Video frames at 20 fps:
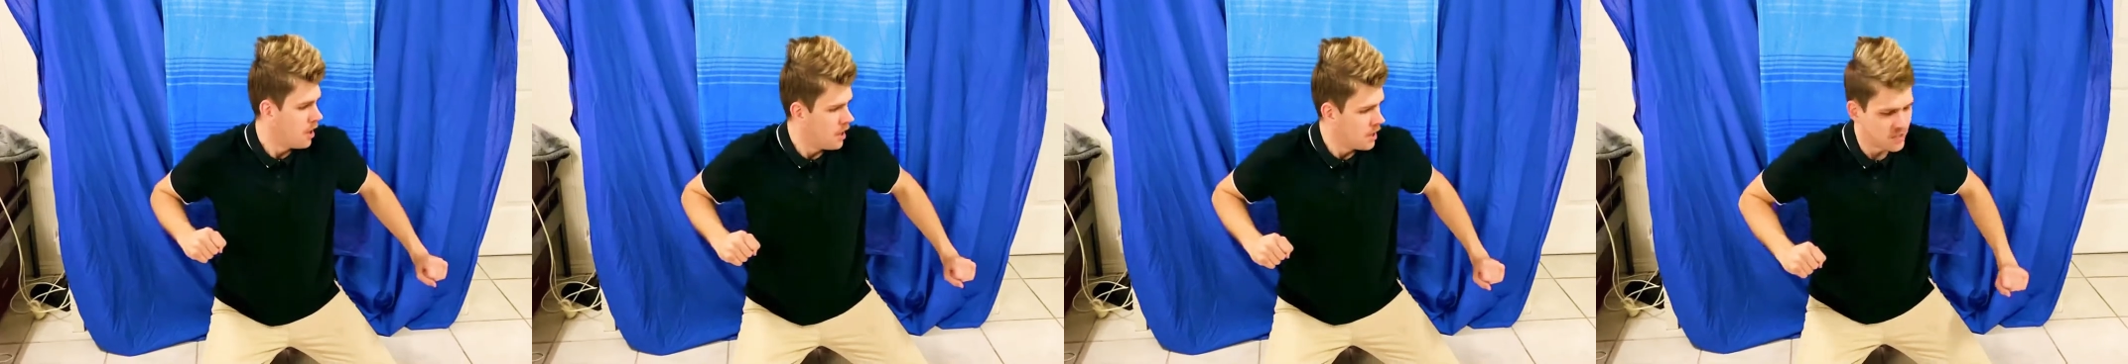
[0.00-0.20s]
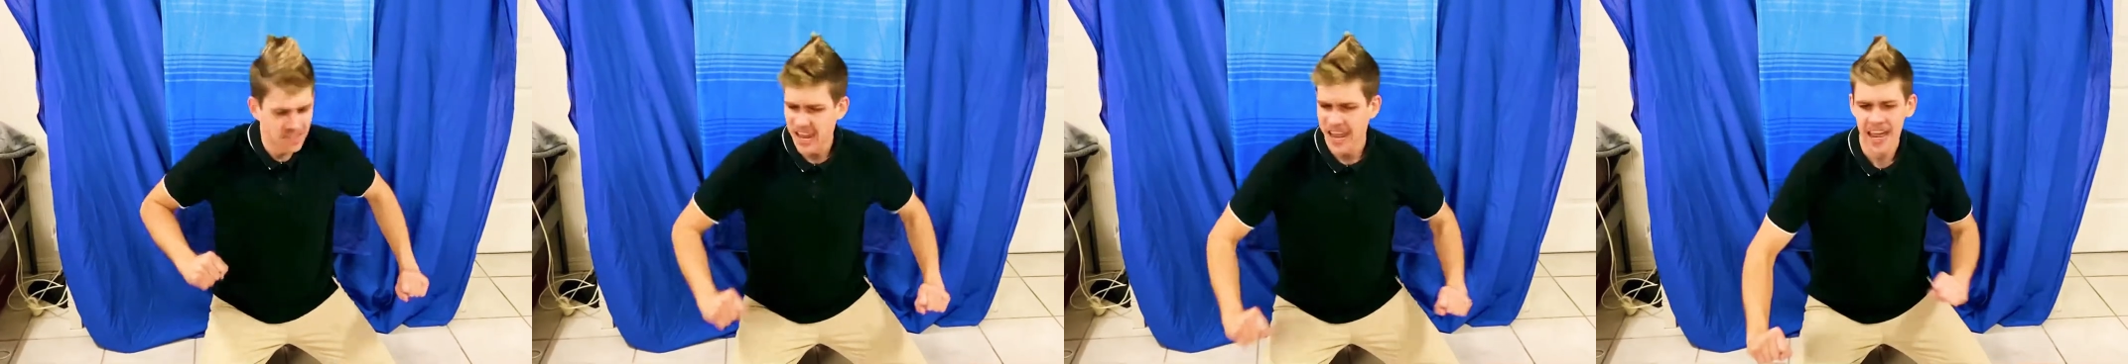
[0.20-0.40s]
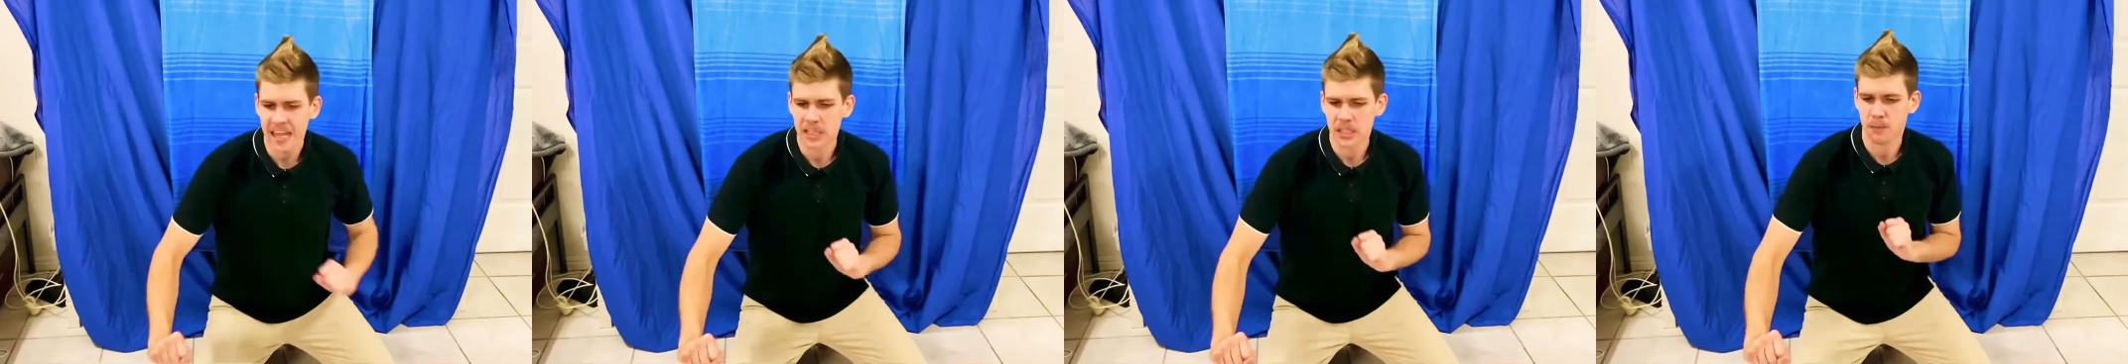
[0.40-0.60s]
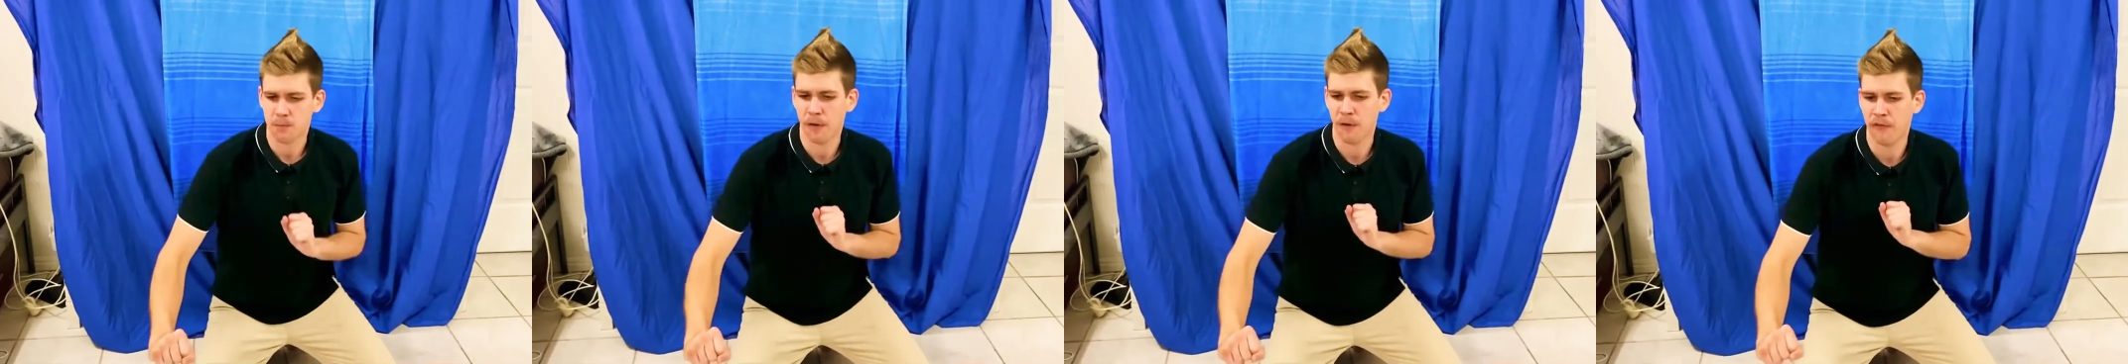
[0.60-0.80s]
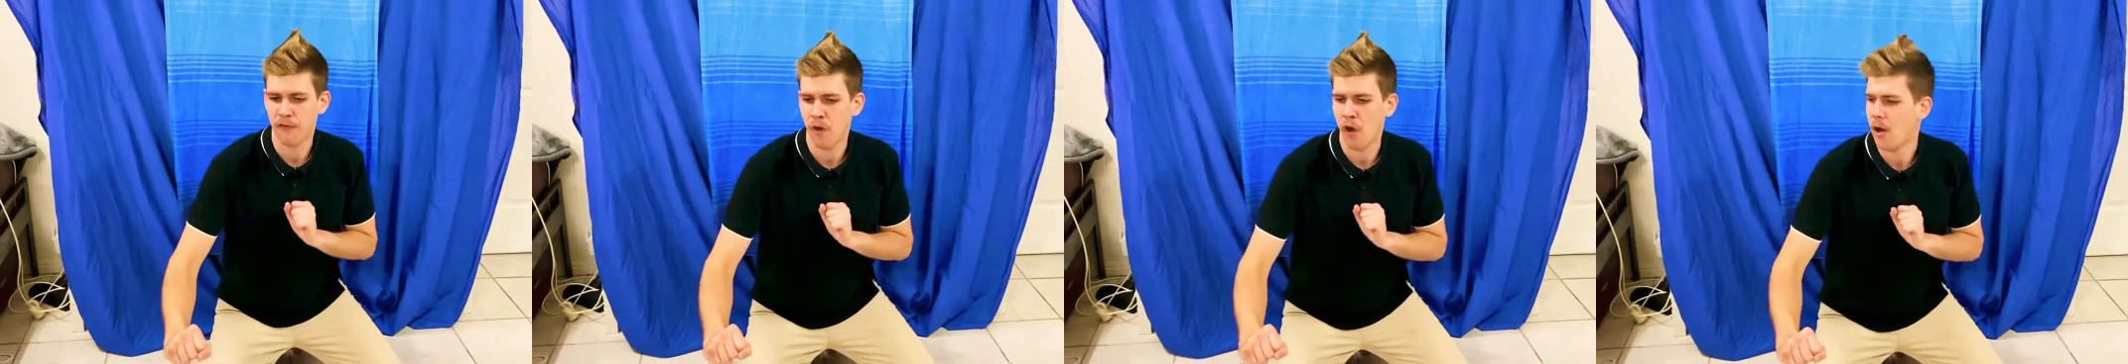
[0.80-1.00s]
dance
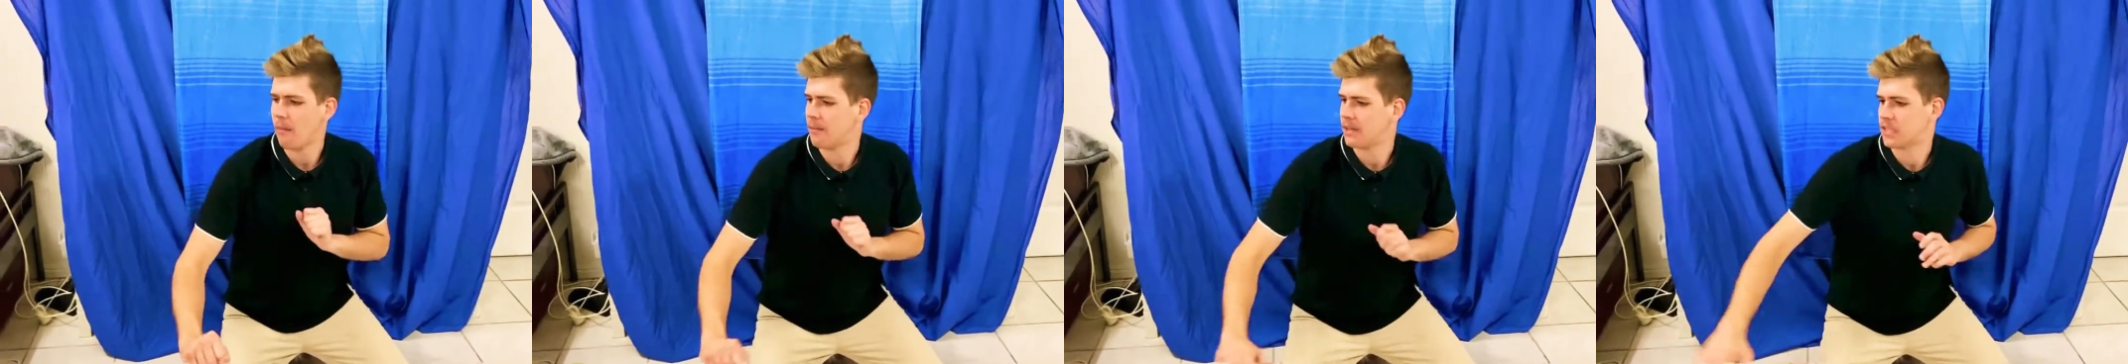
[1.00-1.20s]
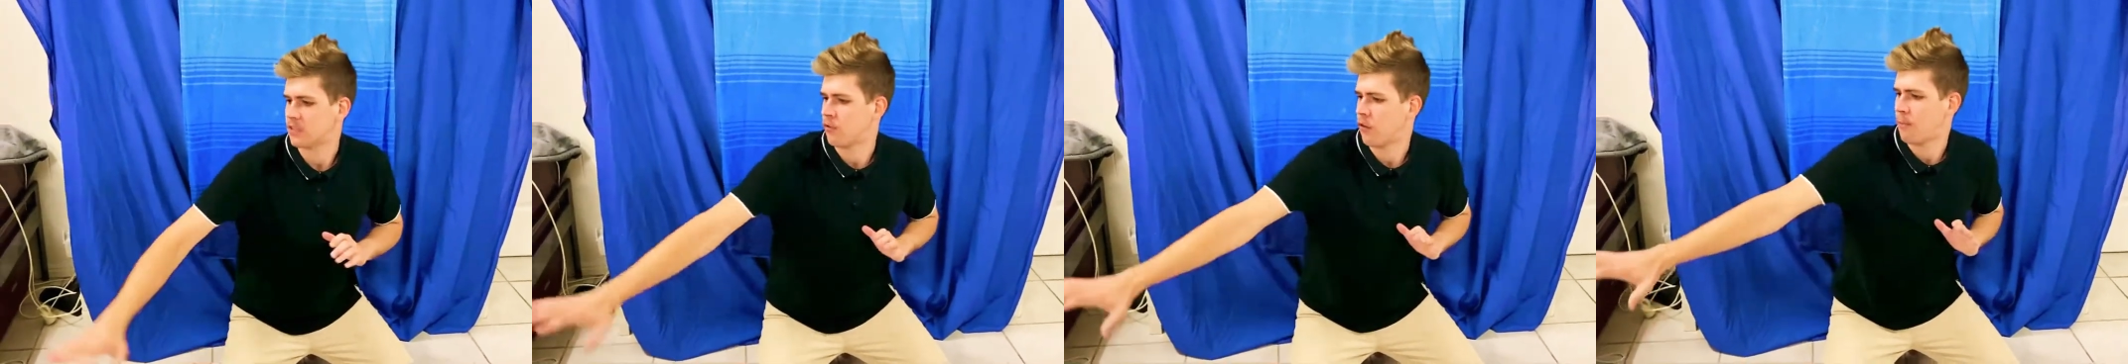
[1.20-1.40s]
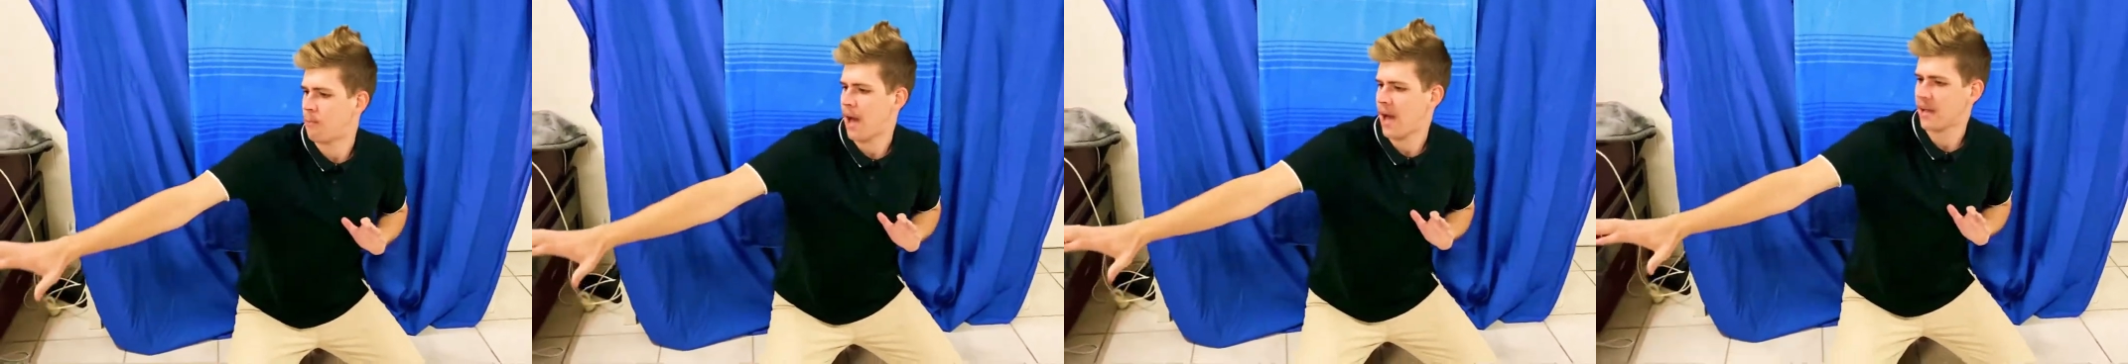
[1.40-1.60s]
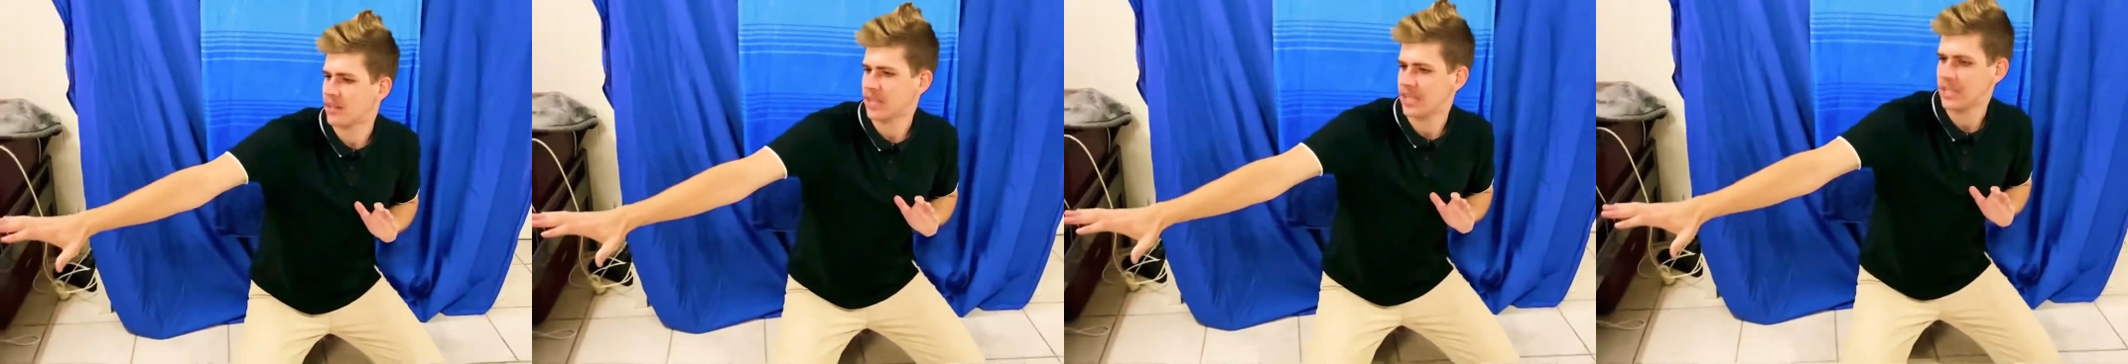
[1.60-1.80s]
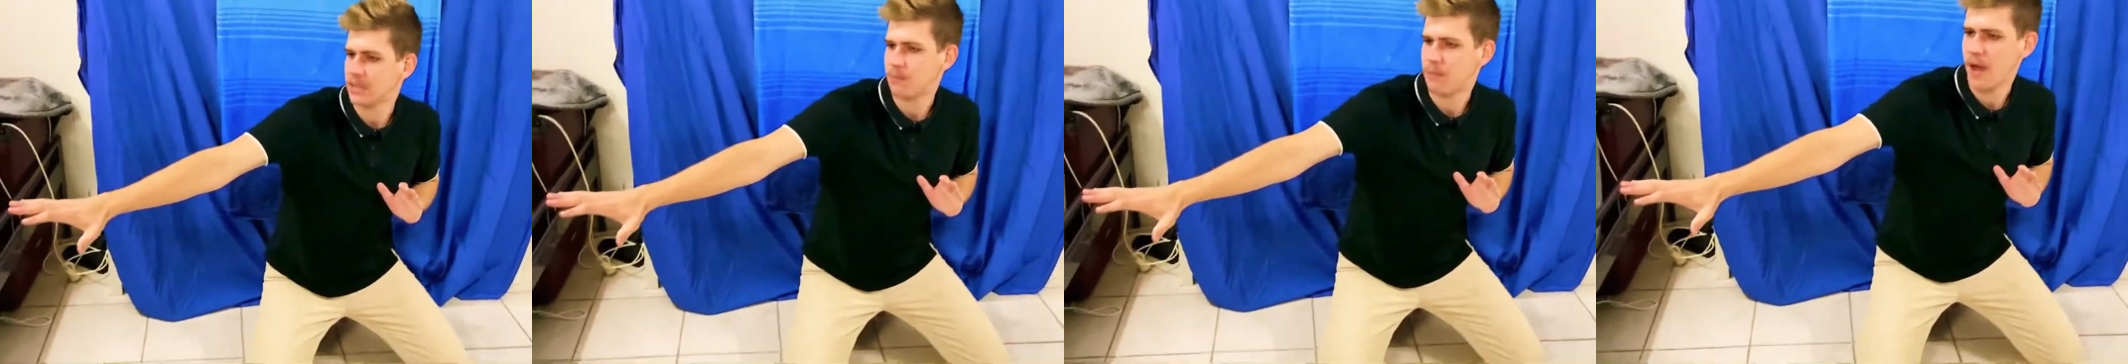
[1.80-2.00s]
performance for
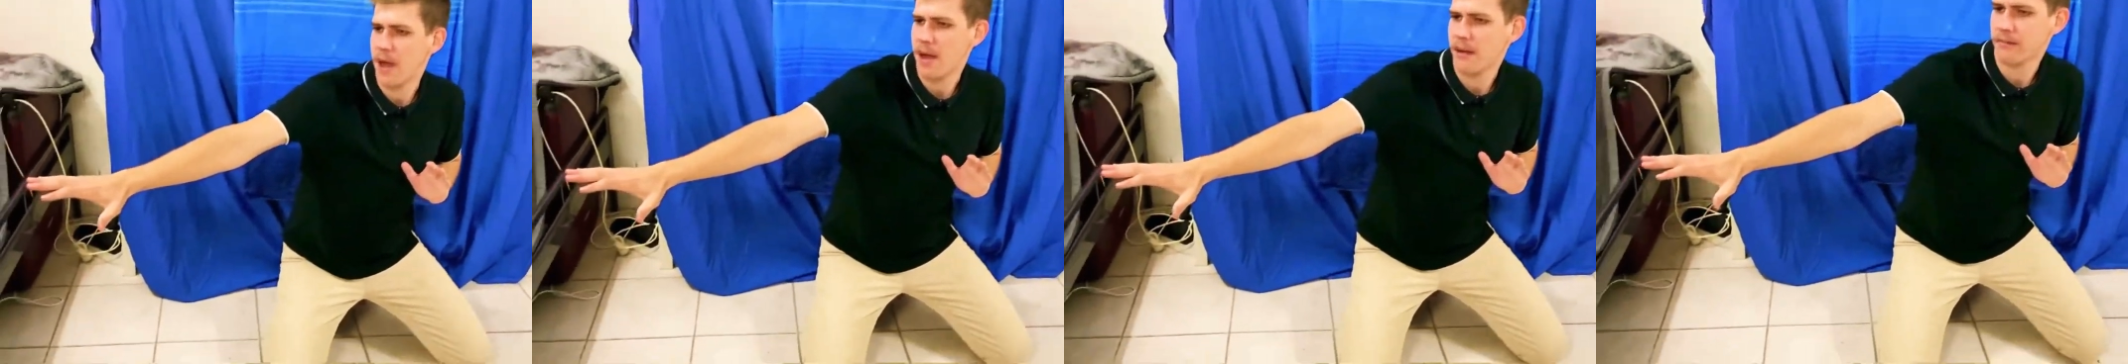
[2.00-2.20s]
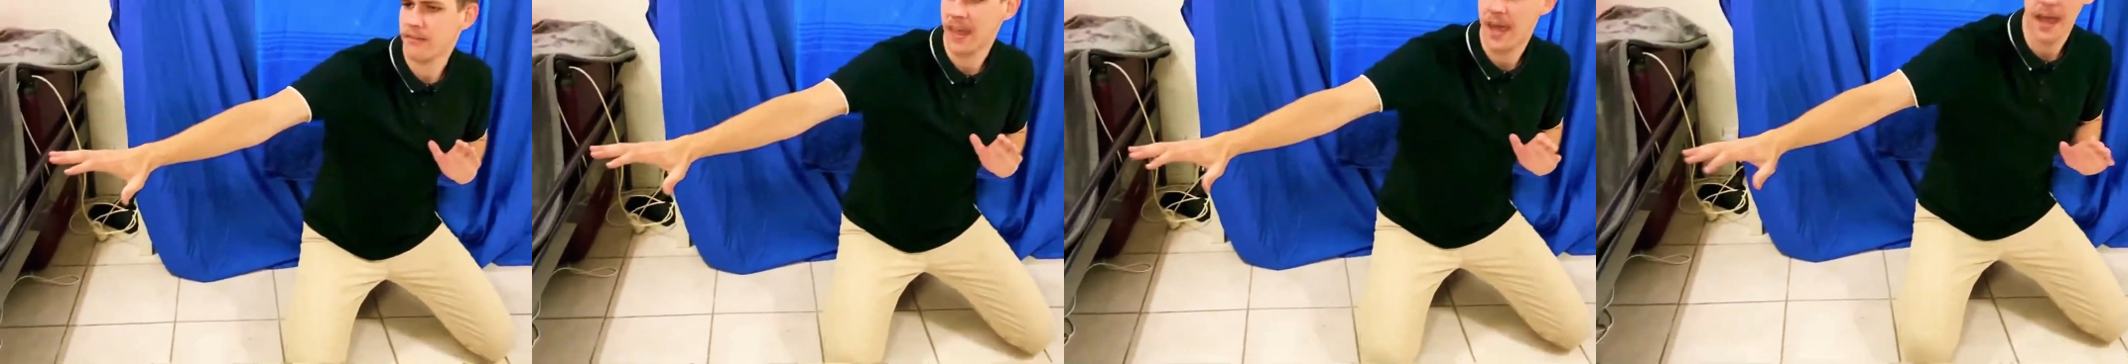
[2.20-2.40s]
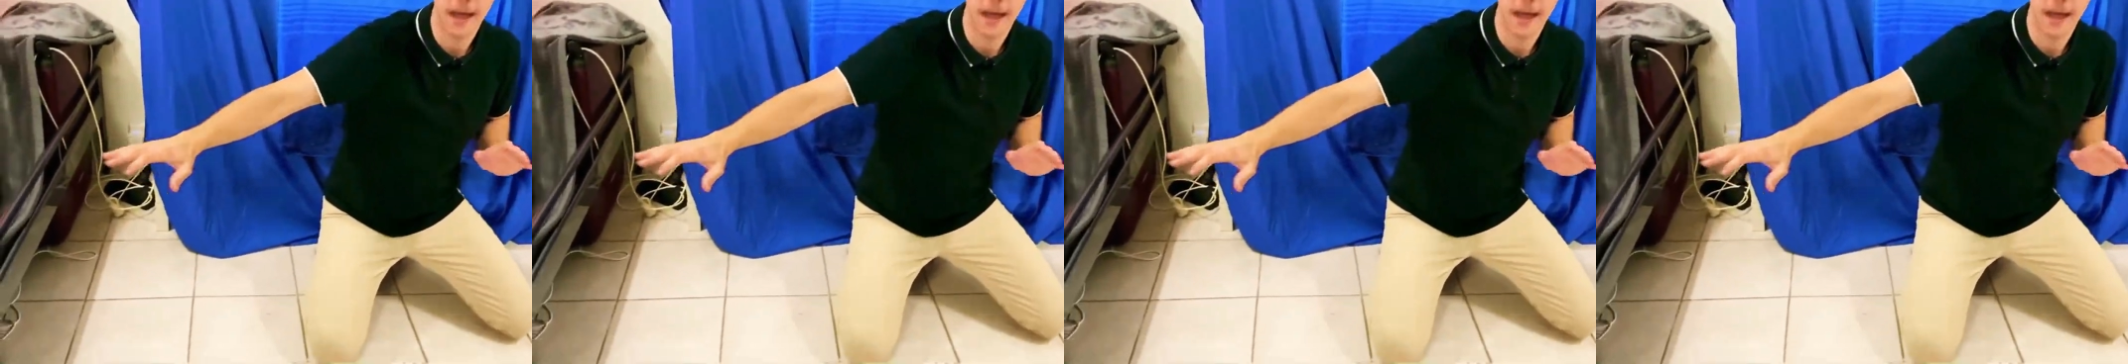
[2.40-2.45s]
Pugly's birthday